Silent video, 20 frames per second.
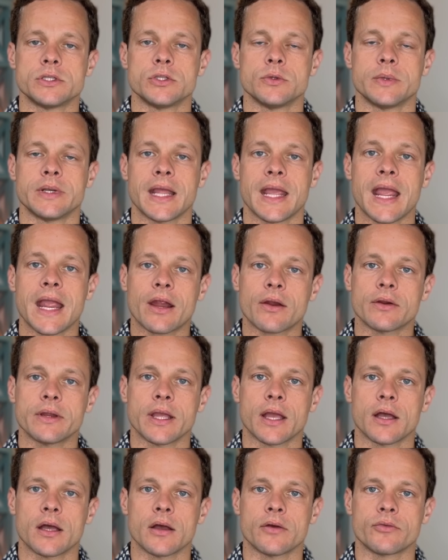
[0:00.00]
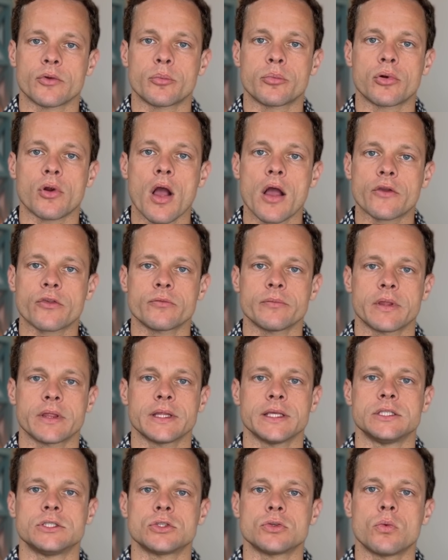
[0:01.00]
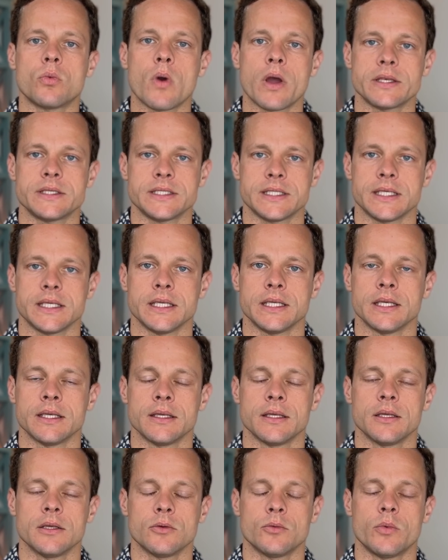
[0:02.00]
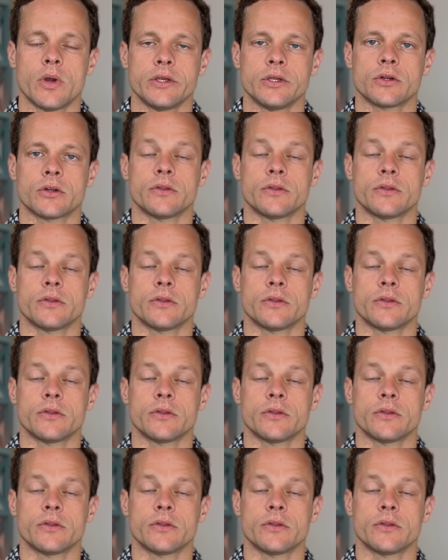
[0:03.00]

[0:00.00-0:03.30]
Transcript: to an area of approximately 20 when you're